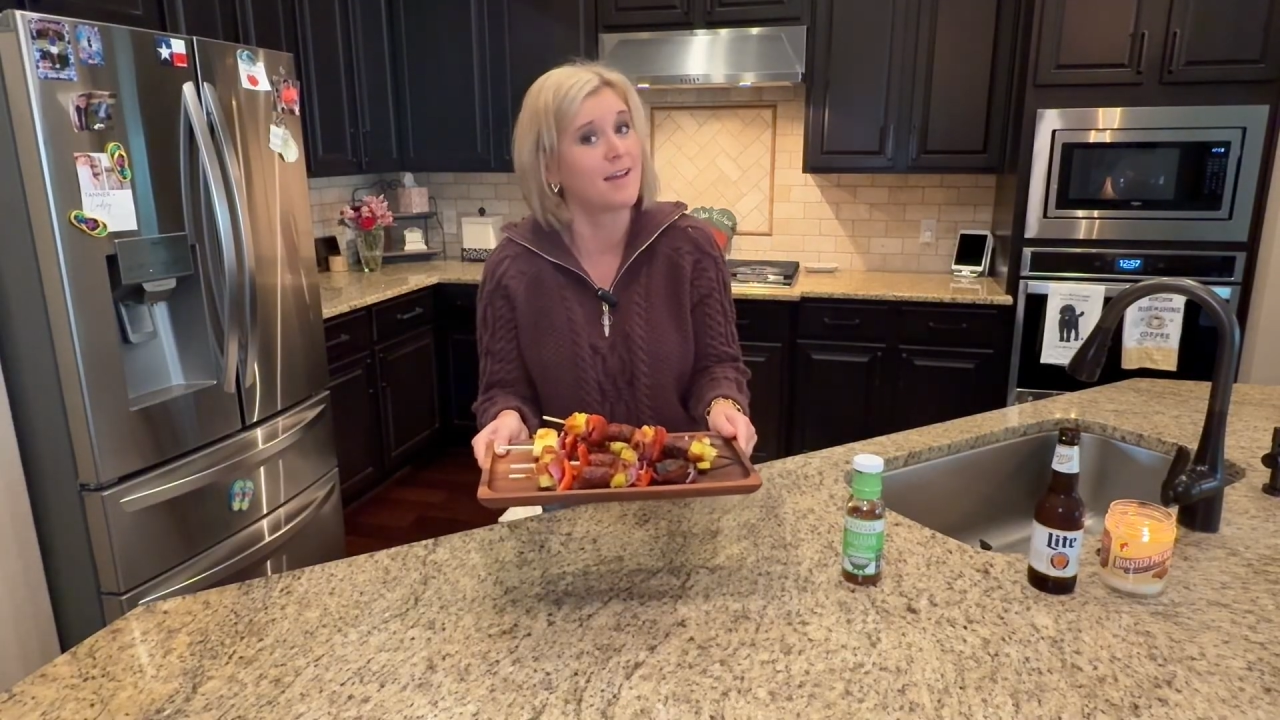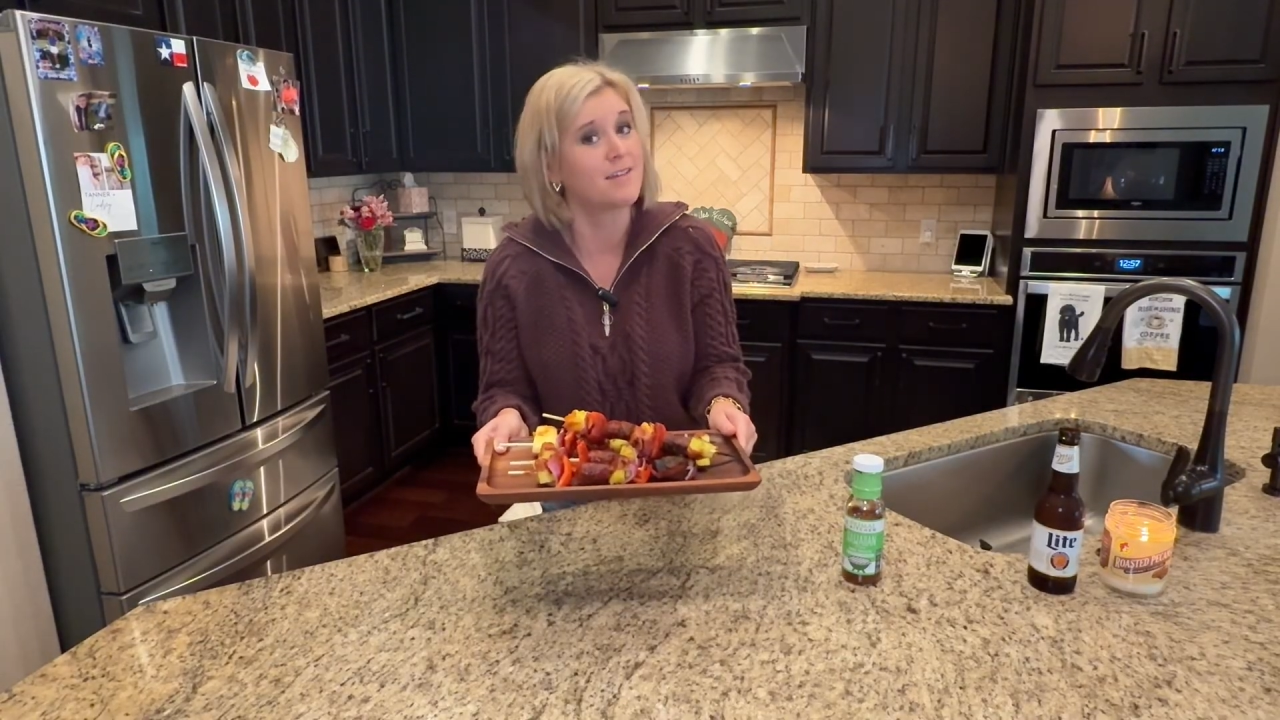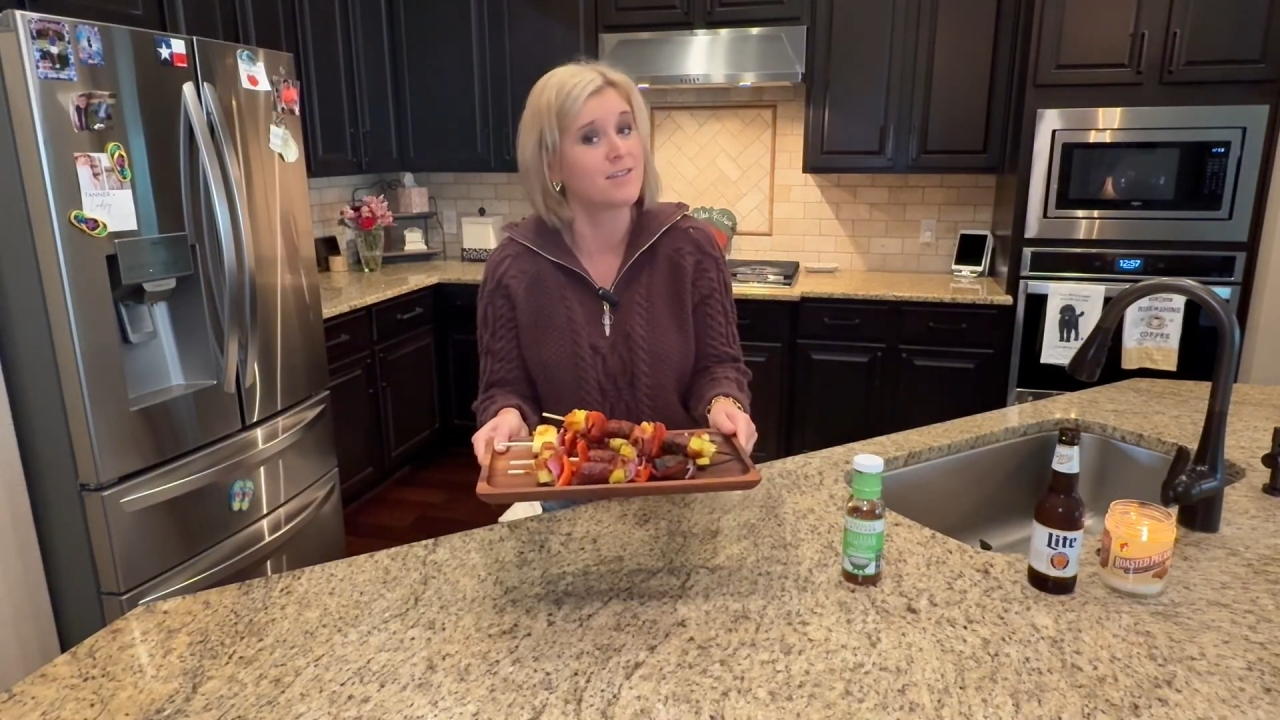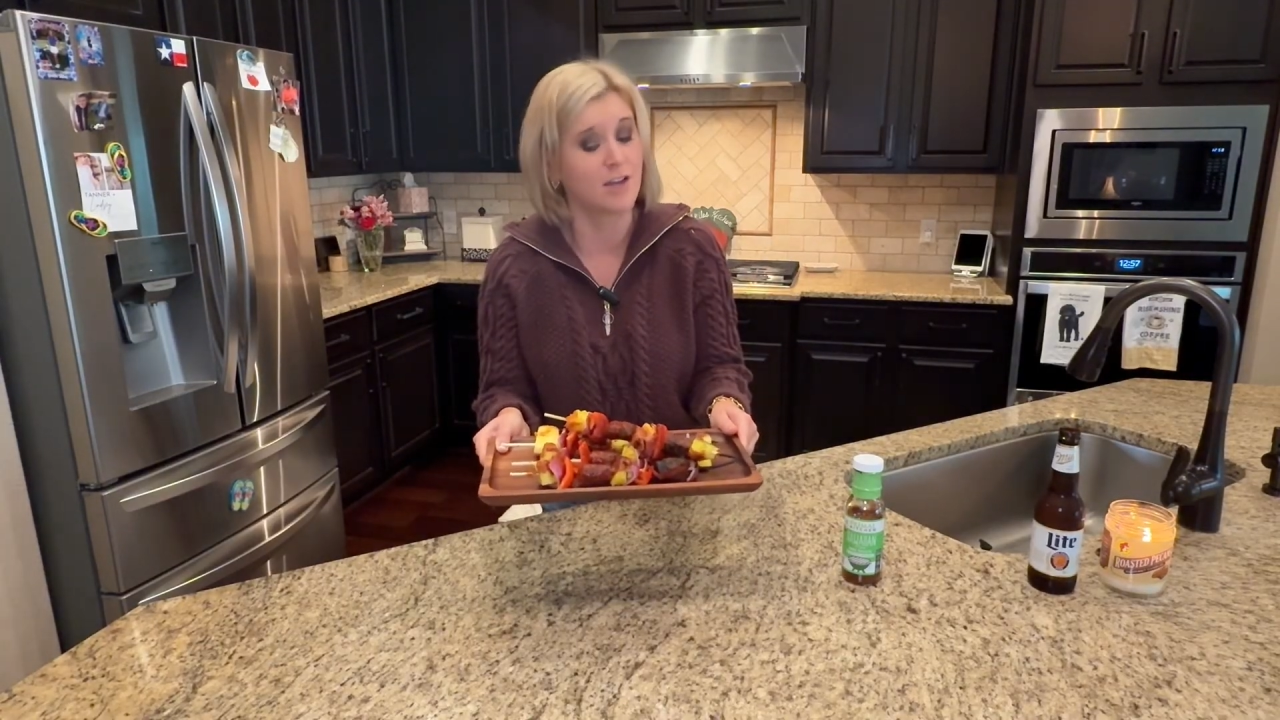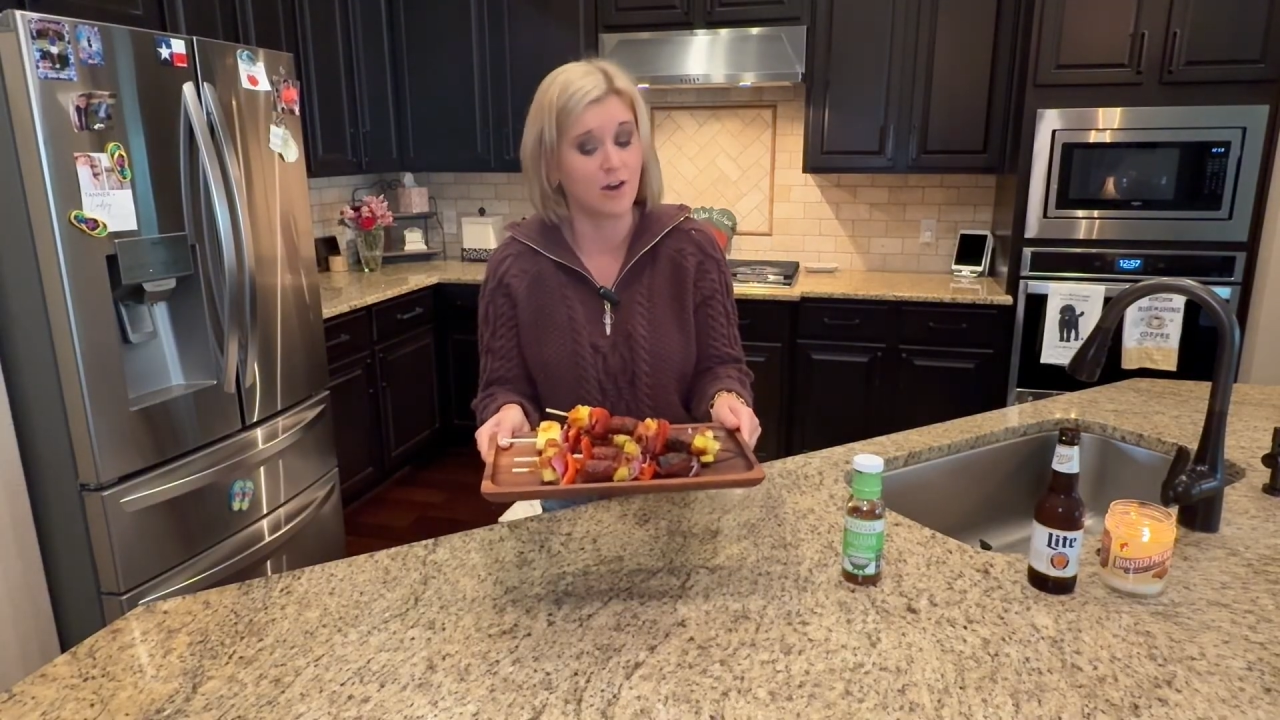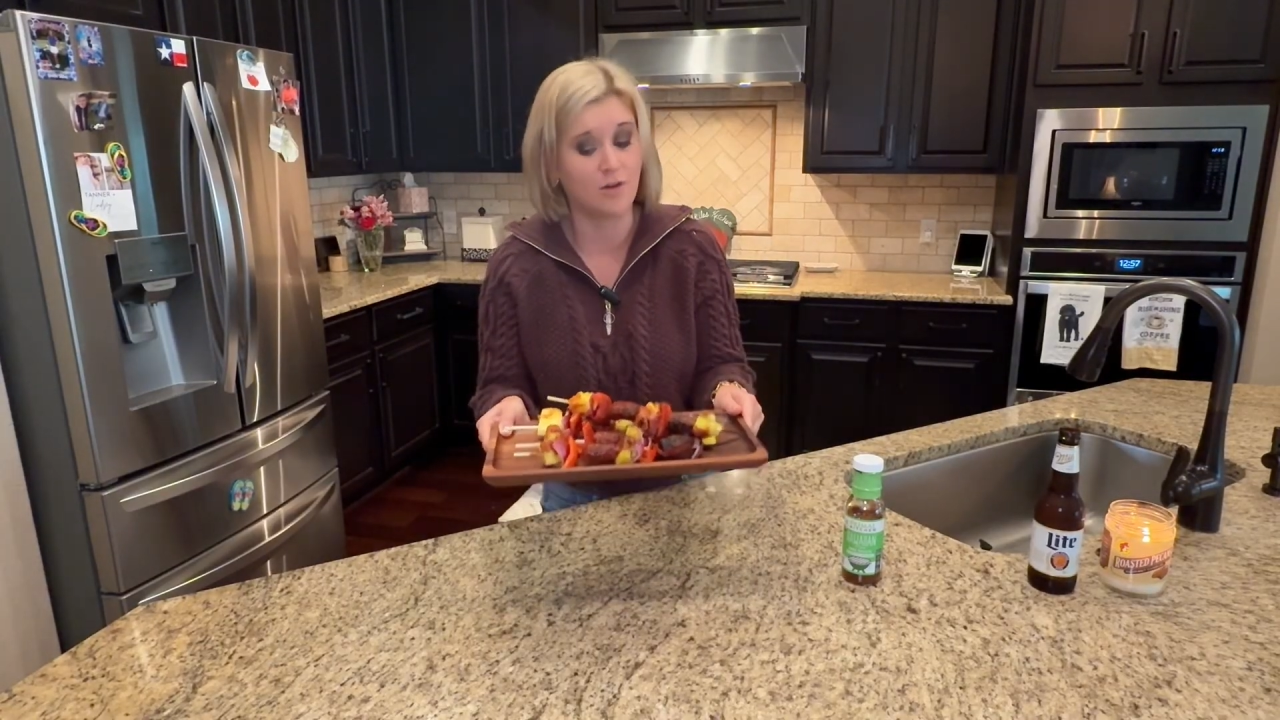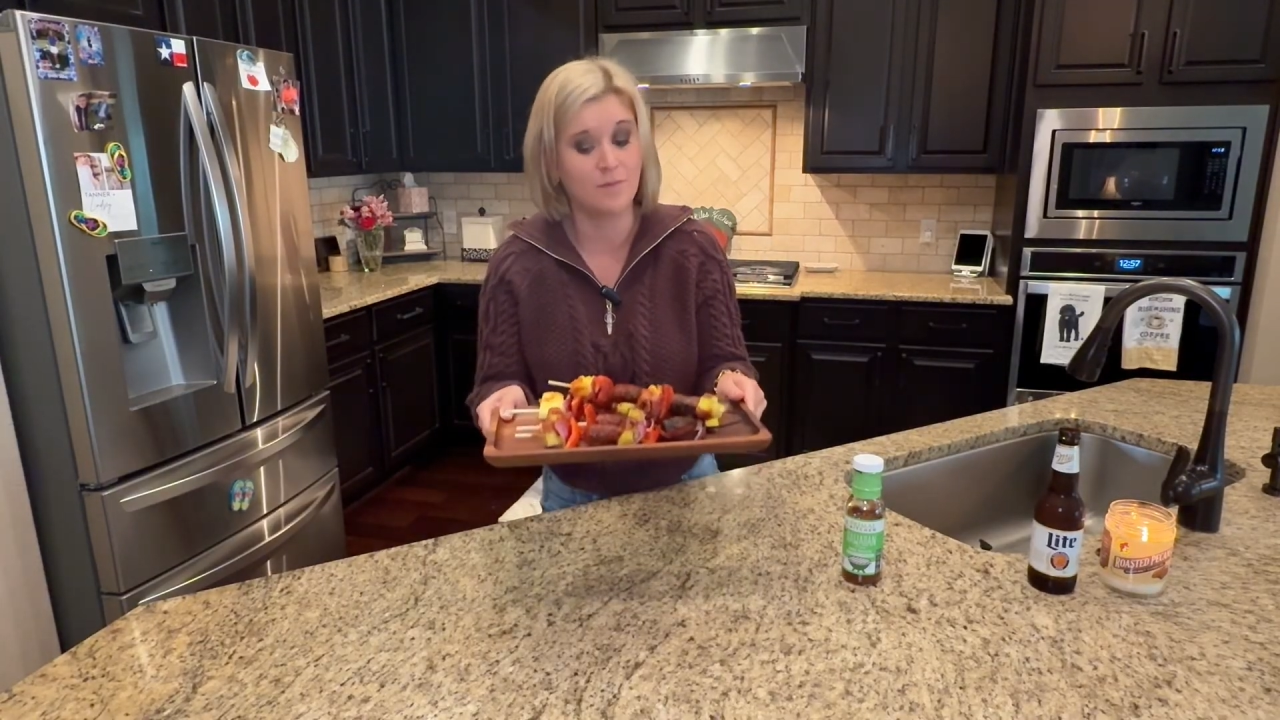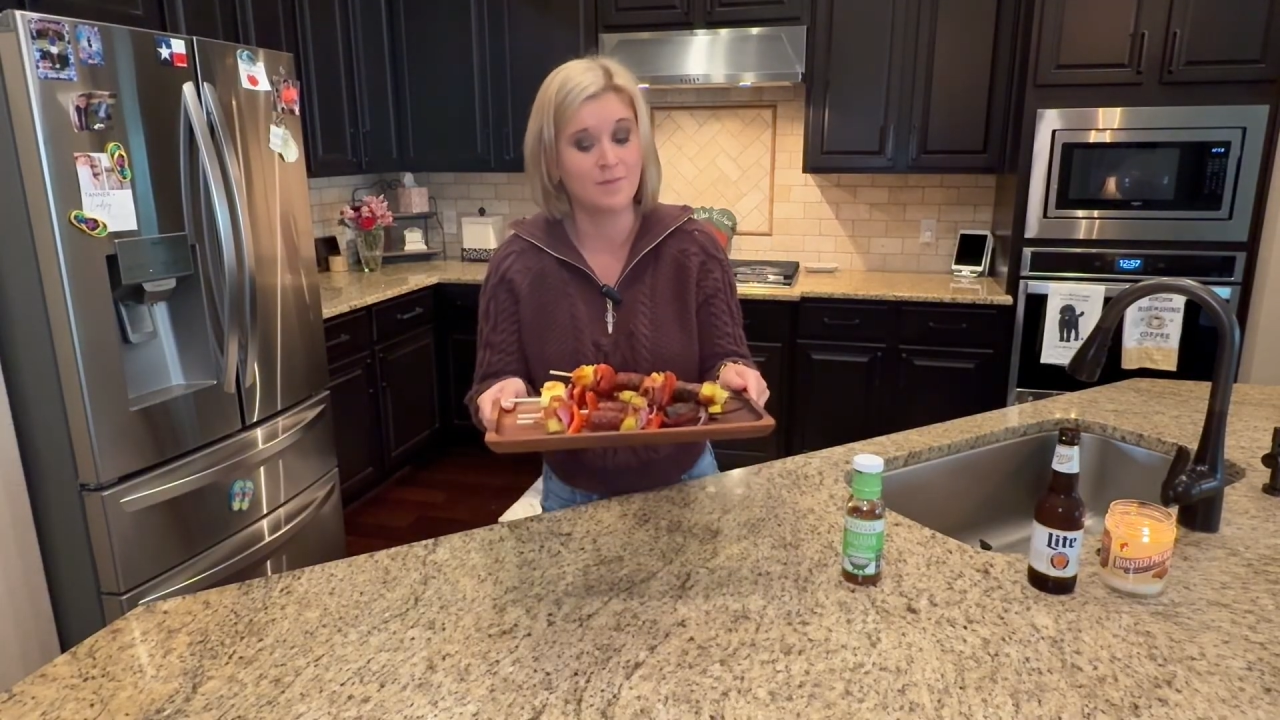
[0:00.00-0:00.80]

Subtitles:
So